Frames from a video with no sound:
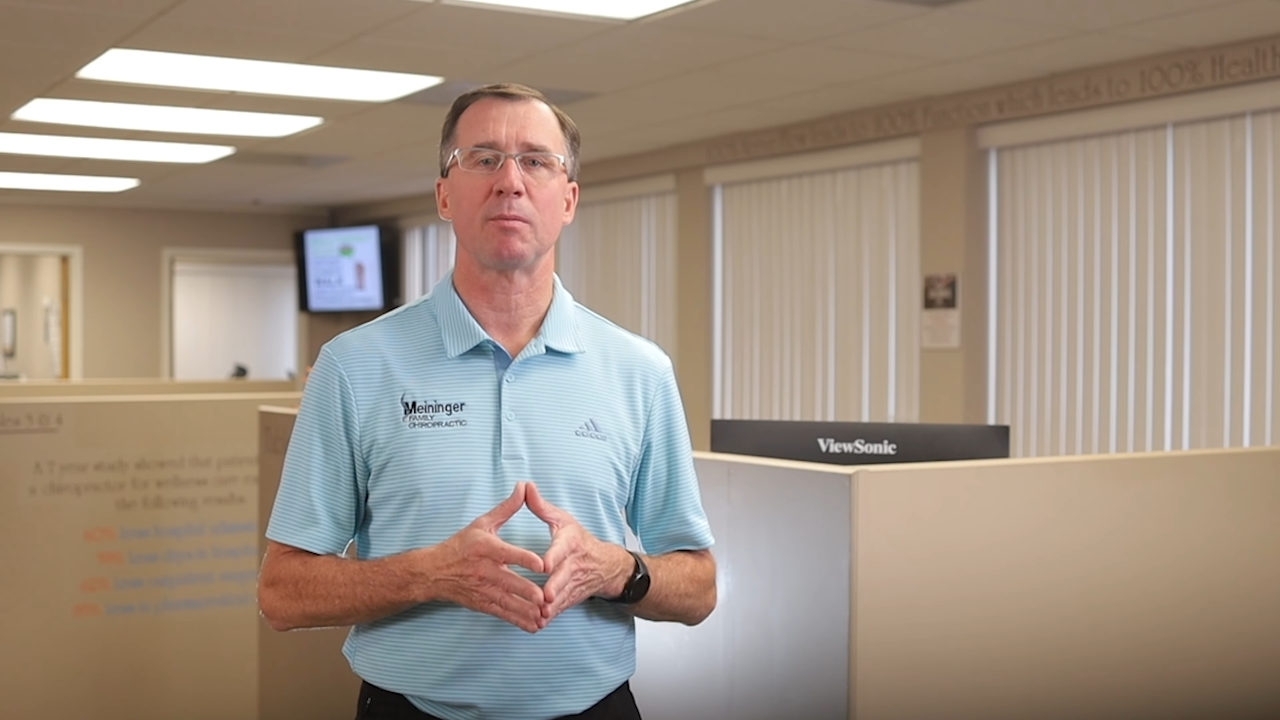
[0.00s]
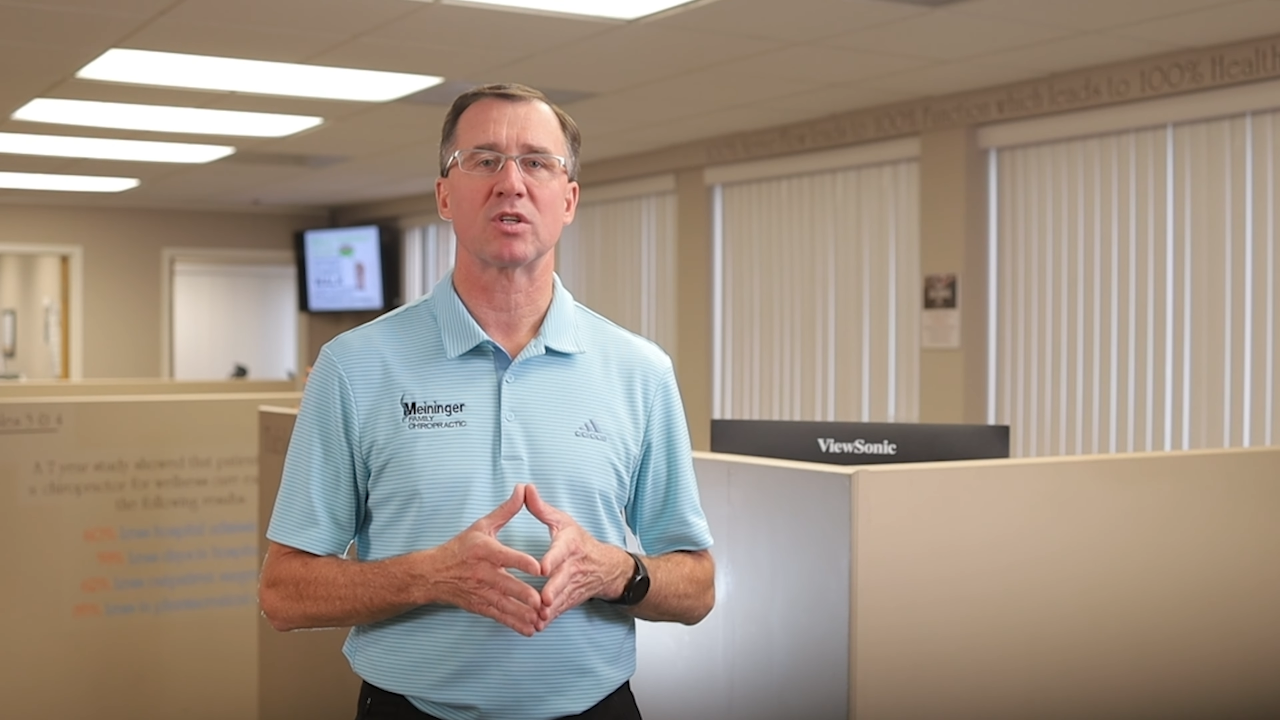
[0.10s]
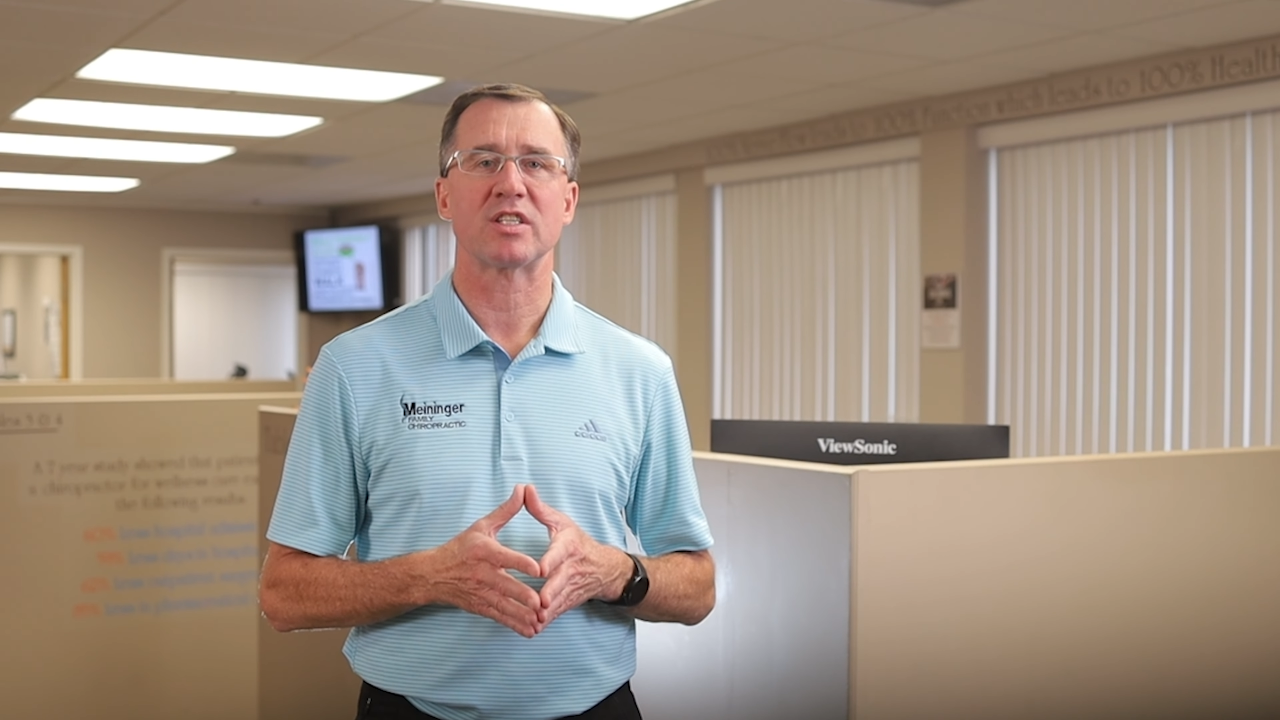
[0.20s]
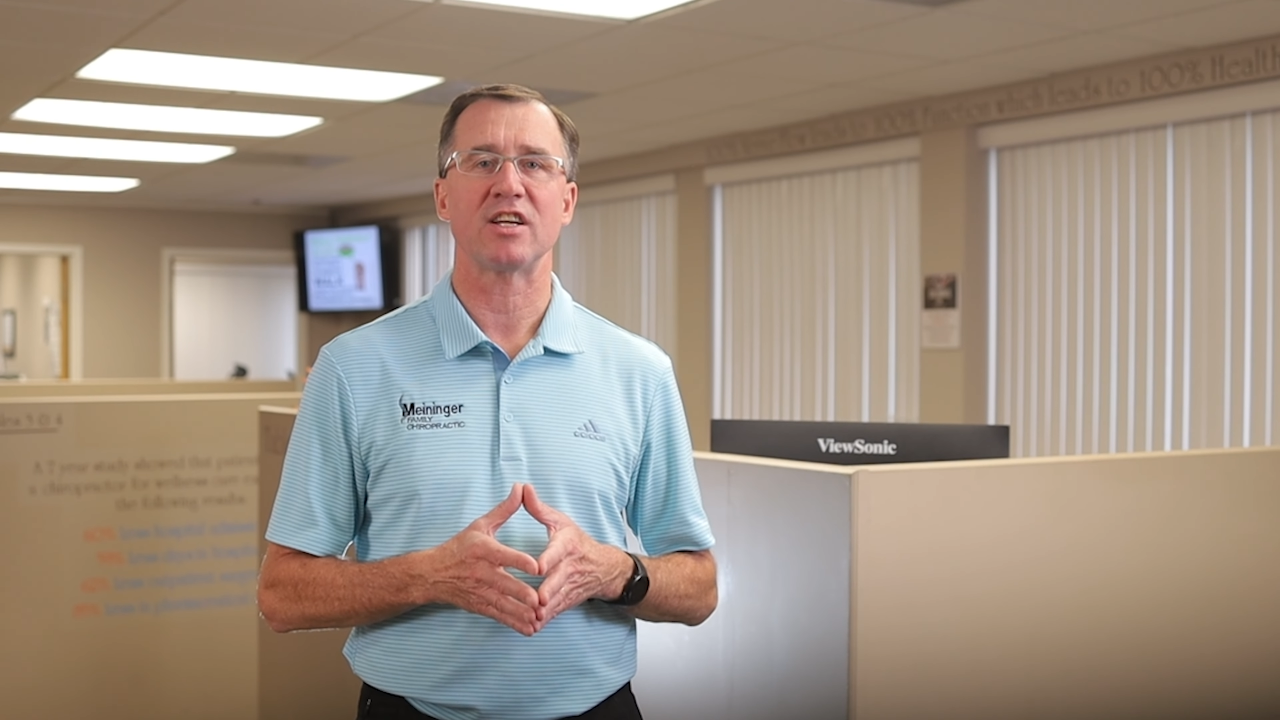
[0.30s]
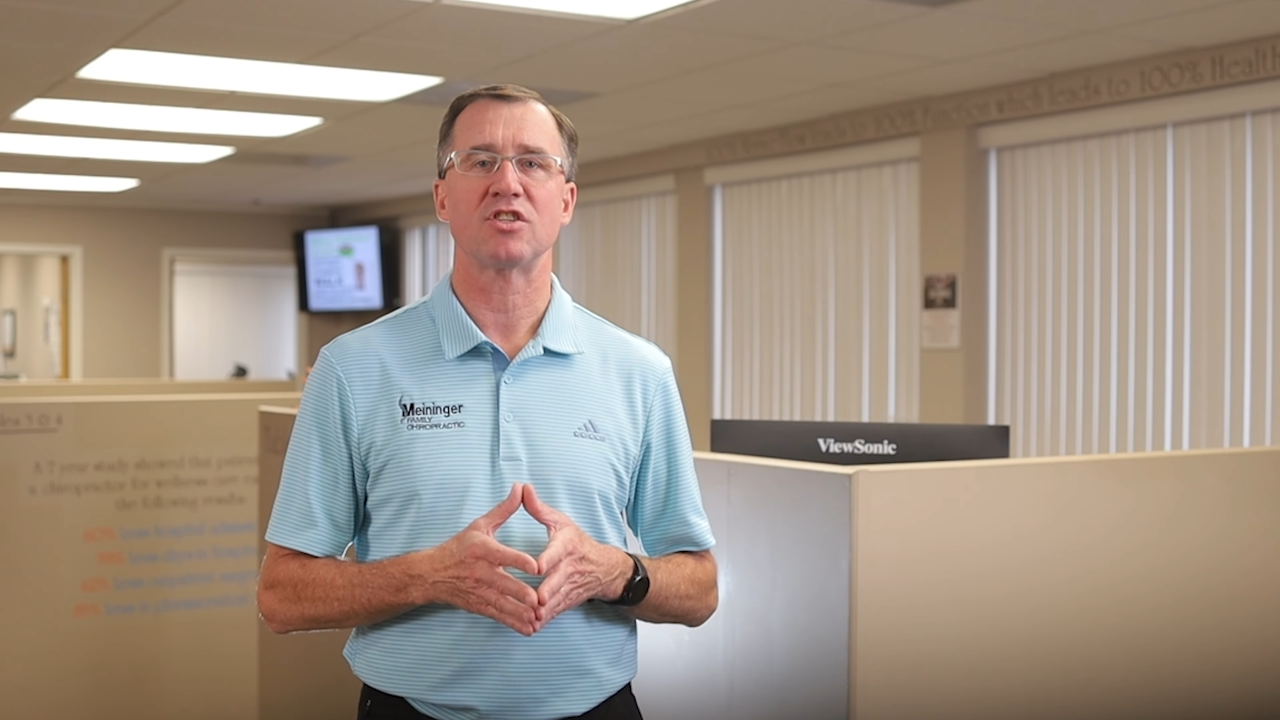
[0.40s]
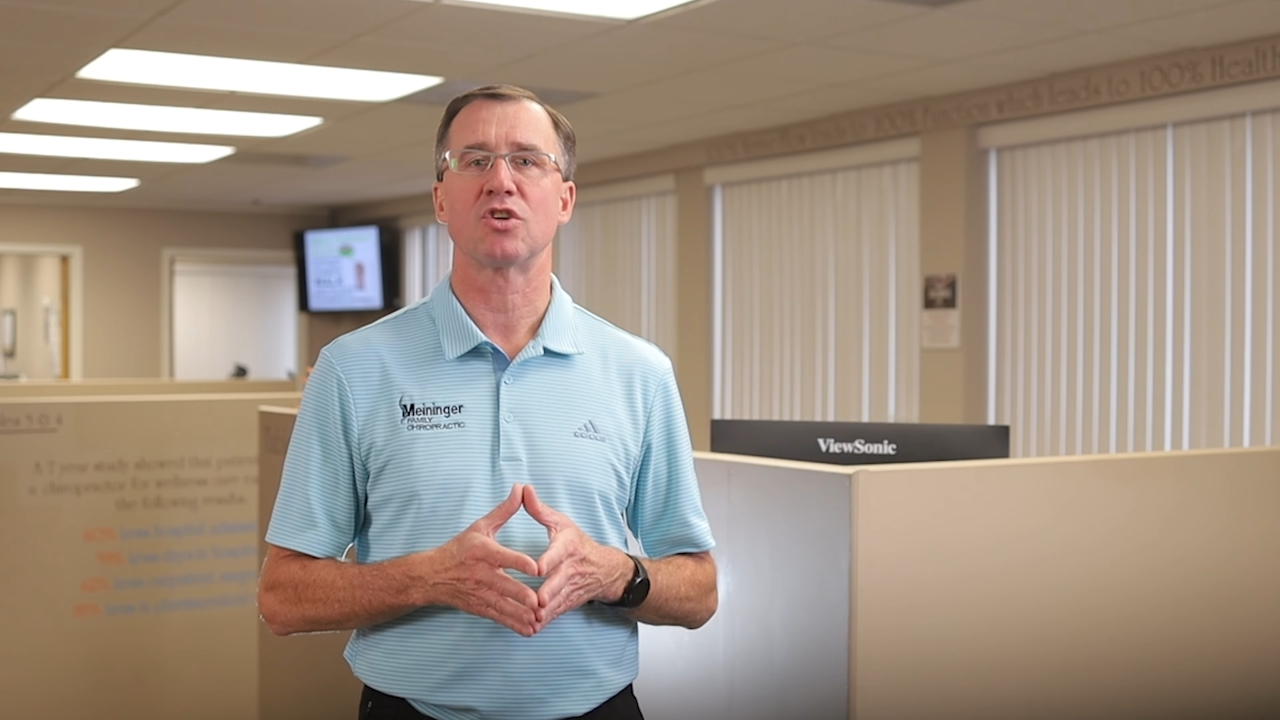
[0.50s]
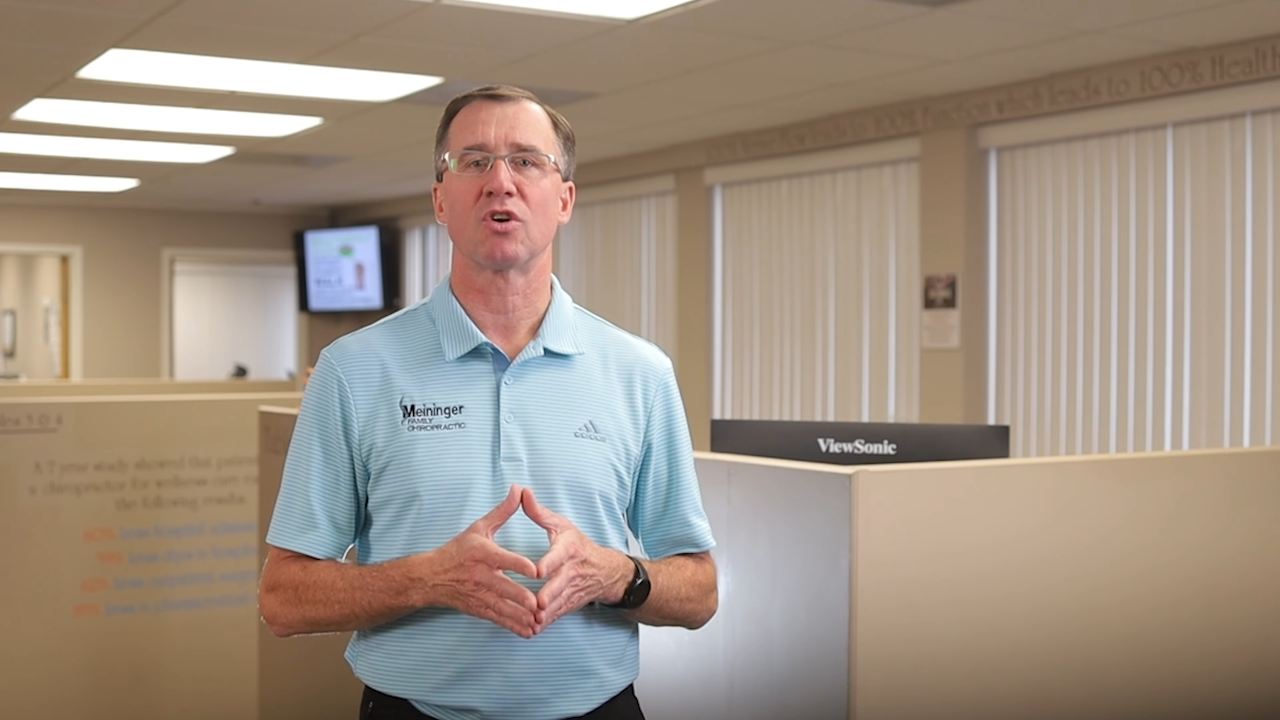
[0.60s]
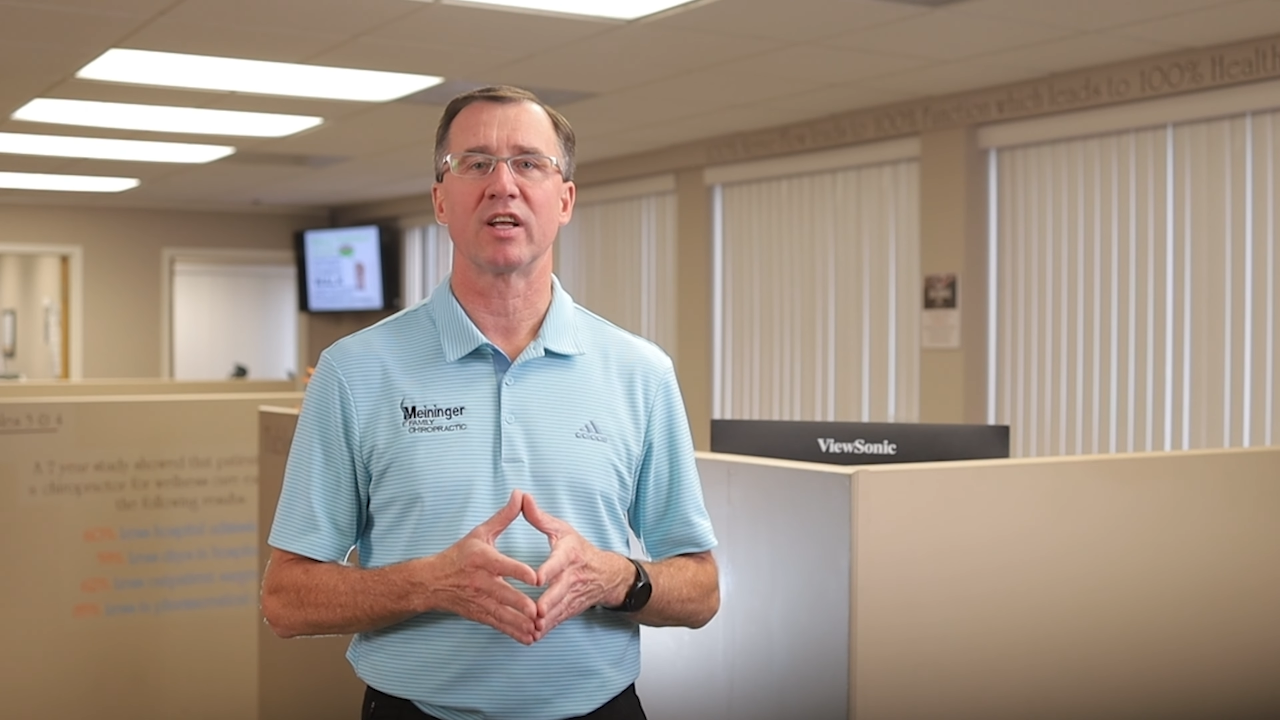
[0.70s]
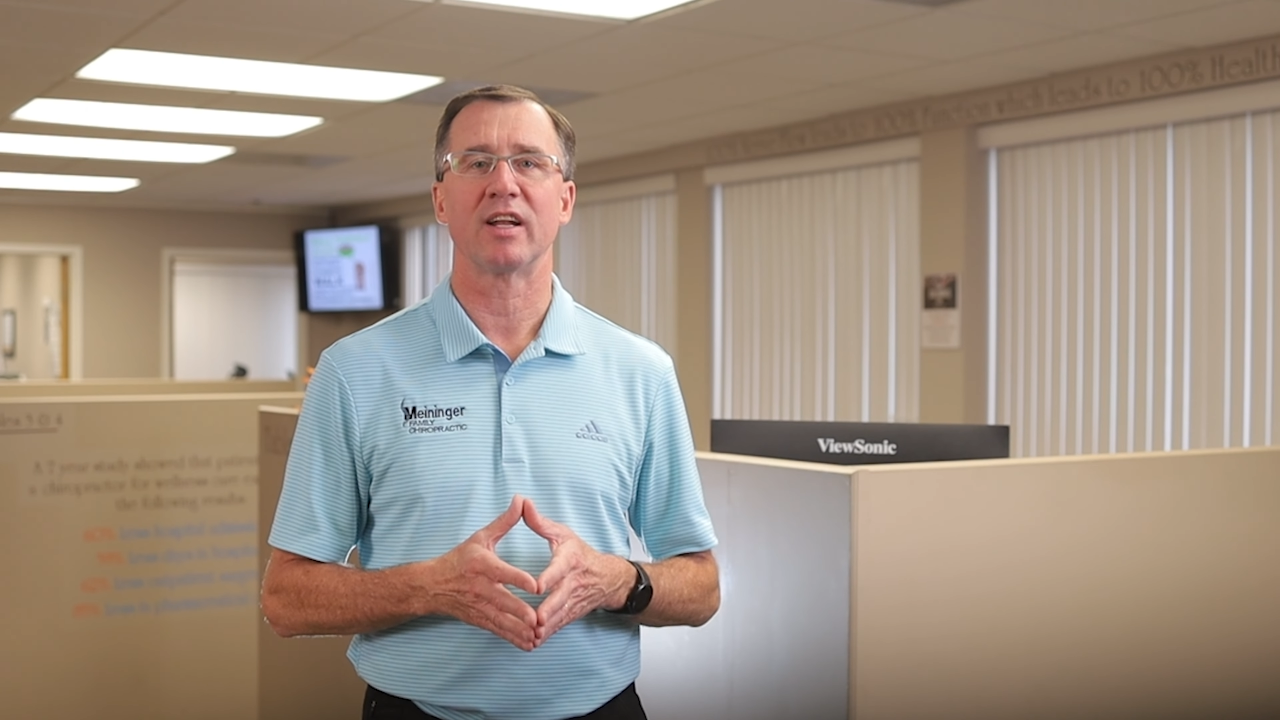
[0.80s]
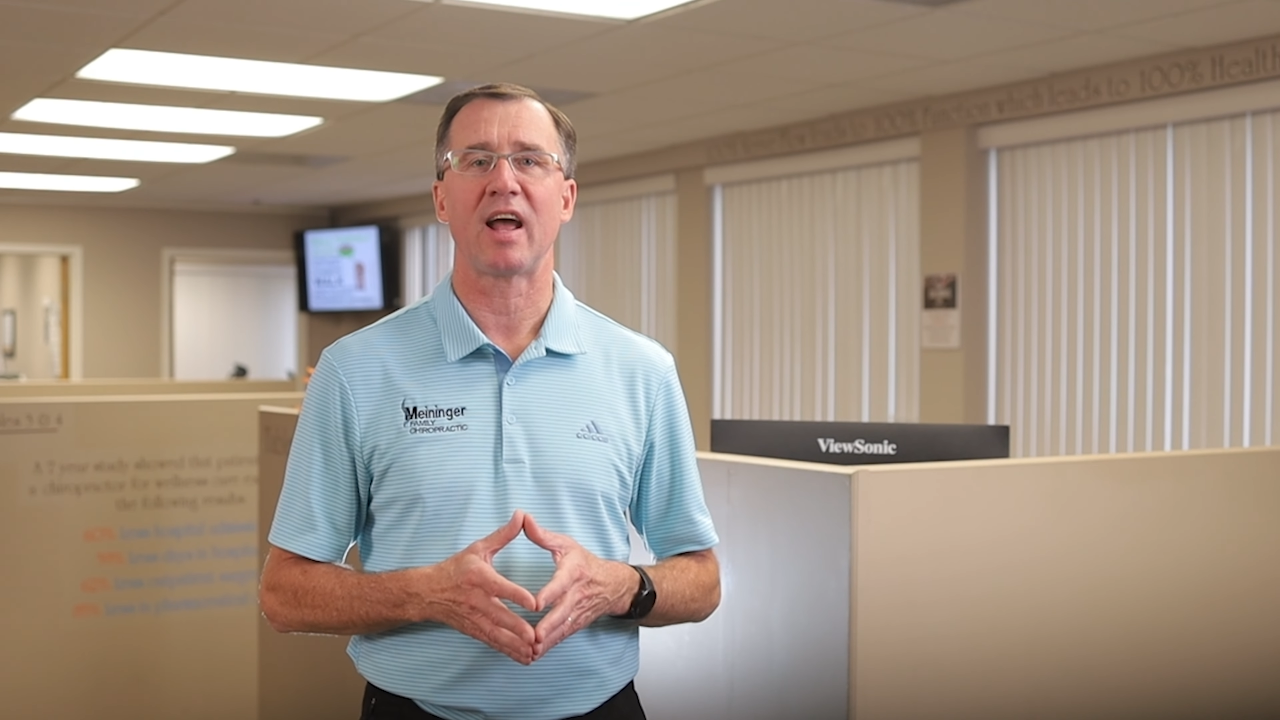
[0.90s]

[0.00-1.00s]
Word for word: subluxations